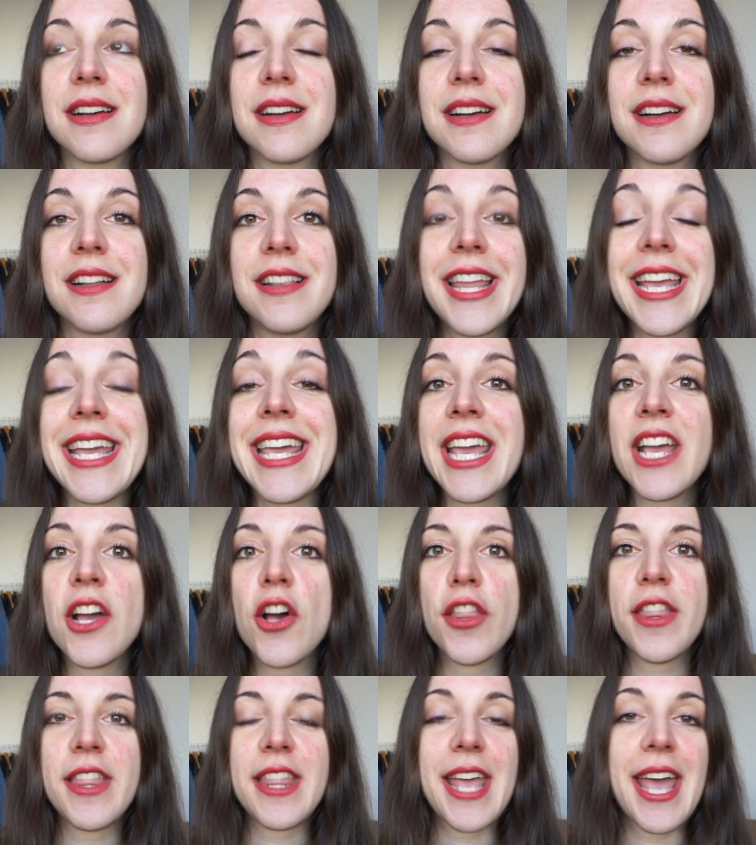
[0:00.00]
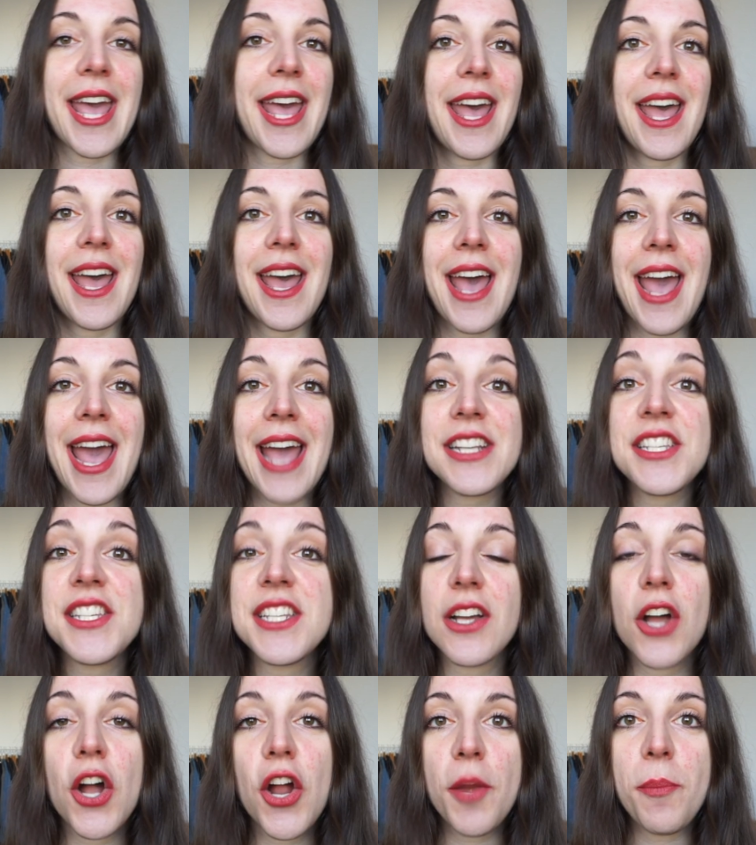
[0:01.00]
clicking on the add
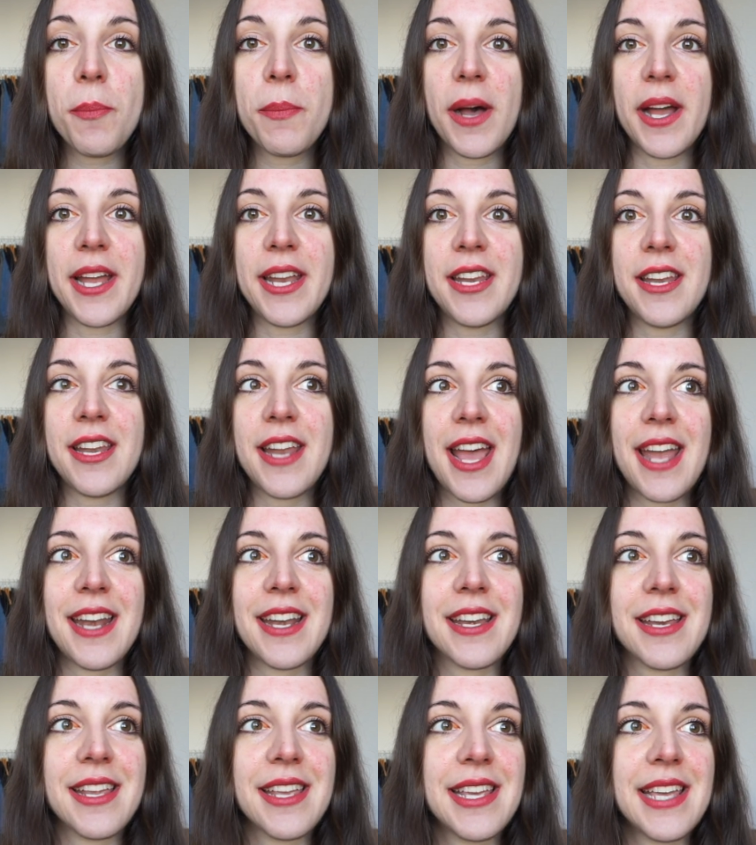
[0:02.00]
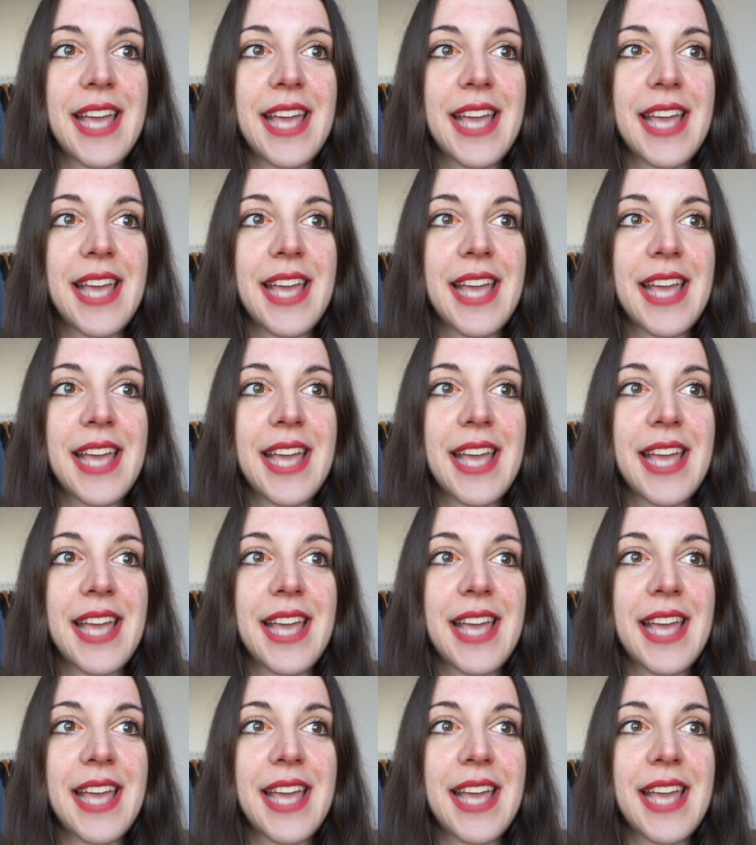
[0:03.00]
to cart button and